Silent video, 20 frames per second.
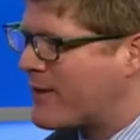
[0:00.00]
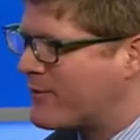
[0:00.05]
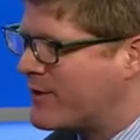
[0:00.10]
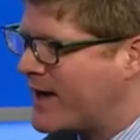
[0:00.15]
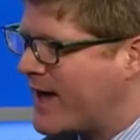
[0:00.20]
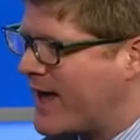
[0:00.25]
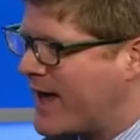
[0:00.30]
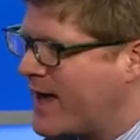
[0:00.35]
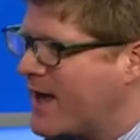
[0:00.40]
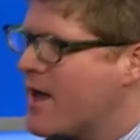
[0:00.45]
every
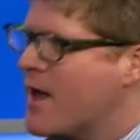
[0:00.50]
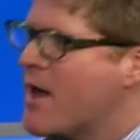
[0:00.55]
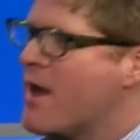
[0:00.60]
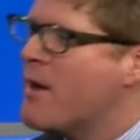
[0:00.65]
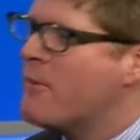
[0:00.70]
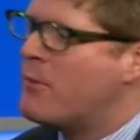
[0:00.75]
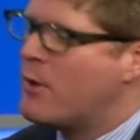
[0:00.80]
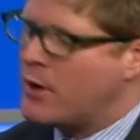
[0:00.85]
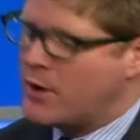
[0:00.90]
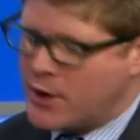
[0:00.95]
day,
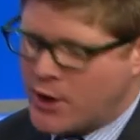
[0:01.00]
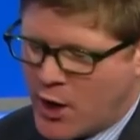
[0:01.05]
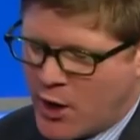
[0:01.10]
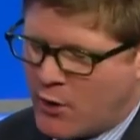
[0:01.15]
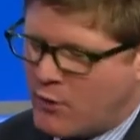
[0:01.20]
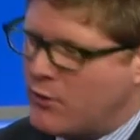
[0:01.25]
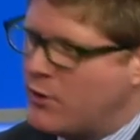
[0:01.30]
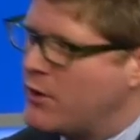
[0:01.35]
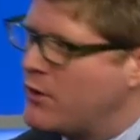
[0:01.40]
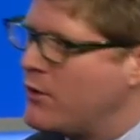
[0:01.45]
but you
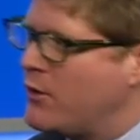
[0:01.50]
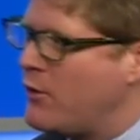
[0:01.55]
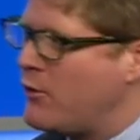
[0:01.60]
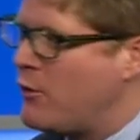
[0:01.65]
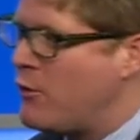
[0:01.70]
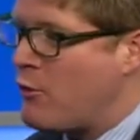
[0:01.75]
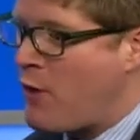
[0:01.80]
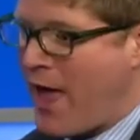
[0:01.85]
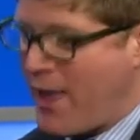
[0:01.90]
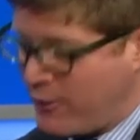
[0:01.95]
know, you, you,
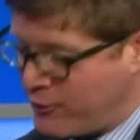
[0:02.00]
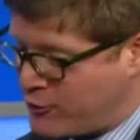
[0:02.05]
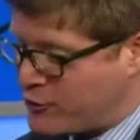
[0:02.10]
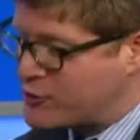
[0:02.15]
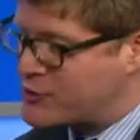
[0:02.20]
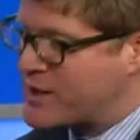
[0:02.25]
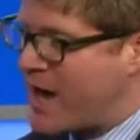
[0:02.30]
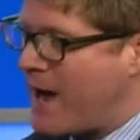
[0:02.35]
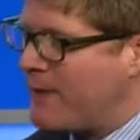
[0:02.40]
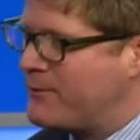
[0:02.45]
you it's
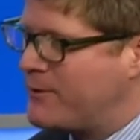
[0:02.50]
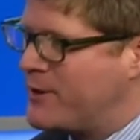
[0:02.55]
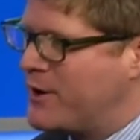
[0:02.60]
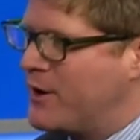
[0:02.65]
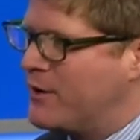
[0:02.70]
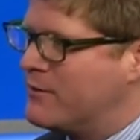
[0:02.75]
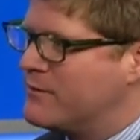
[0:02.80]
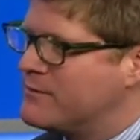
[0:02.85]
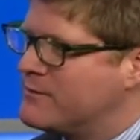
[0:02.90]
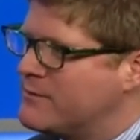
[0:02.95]
your job to
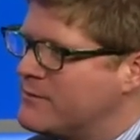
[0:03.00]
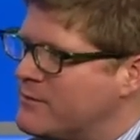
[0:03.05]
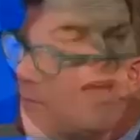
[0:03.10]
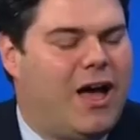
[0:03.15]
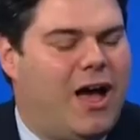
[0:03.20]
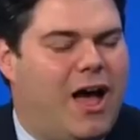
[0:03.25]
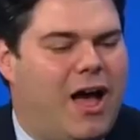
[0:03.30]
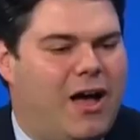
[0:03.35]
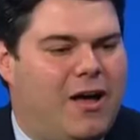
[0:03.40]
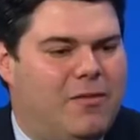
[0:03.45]
know.
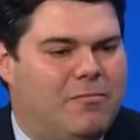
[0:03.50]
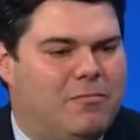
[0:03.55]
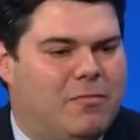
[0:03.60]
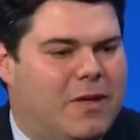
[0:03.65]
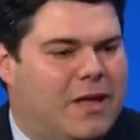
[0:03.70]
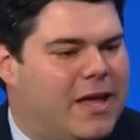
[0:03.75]
You, um,